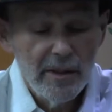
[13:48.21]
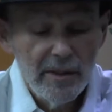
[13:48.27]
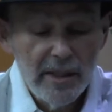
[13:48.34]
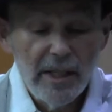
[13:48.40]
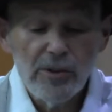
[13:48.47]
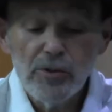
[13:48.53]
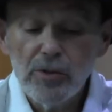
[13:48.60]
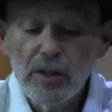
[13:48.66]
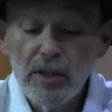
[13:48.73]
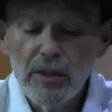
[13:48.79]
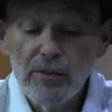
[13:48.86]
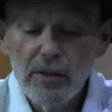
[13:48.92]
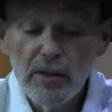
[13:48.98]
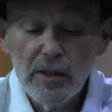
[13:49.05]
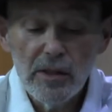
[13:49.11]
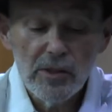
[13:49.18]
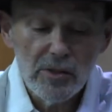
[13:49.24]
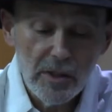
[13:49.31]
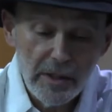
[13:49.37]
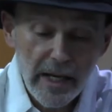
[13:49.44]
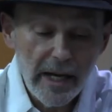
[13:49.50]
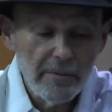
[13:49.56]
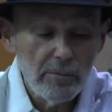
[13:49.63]
The answer given is
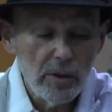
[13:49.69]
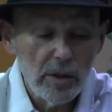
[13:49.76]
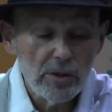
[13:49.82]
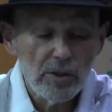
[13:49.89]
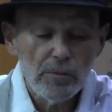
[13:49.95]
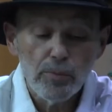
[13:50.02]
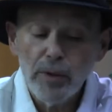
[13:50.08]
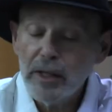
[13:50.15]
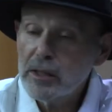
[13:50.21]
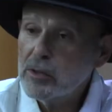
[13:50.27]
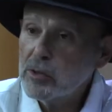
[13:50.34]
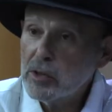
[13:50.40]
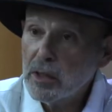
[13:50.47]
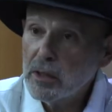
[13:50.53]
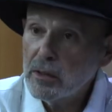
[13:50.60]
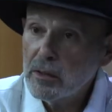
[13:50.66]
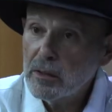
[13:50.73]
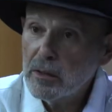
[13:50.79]
the nine months of pregnancy.